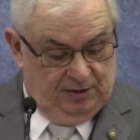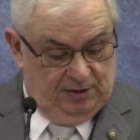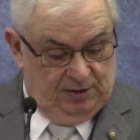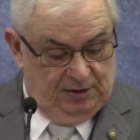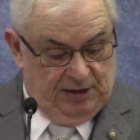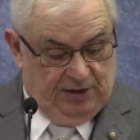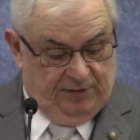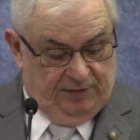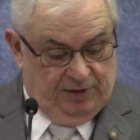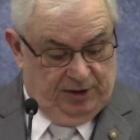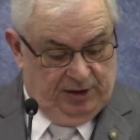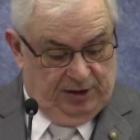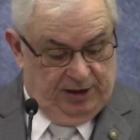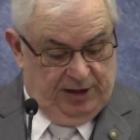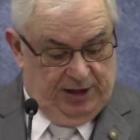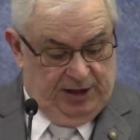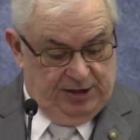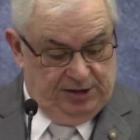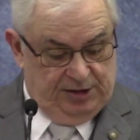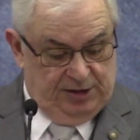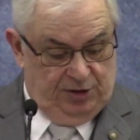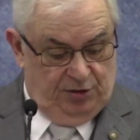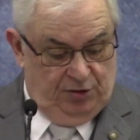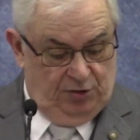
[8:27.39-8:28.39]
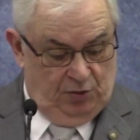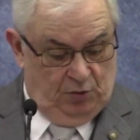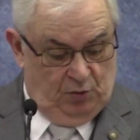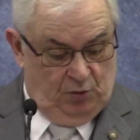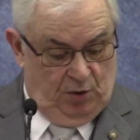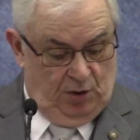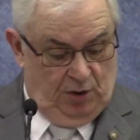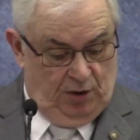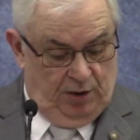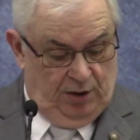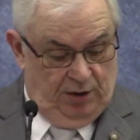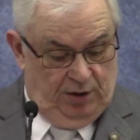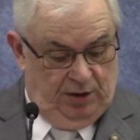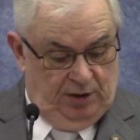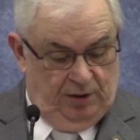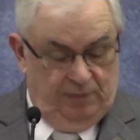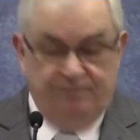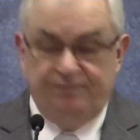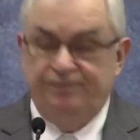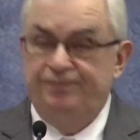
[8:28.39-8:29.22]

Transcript: Nevertheless, at your word,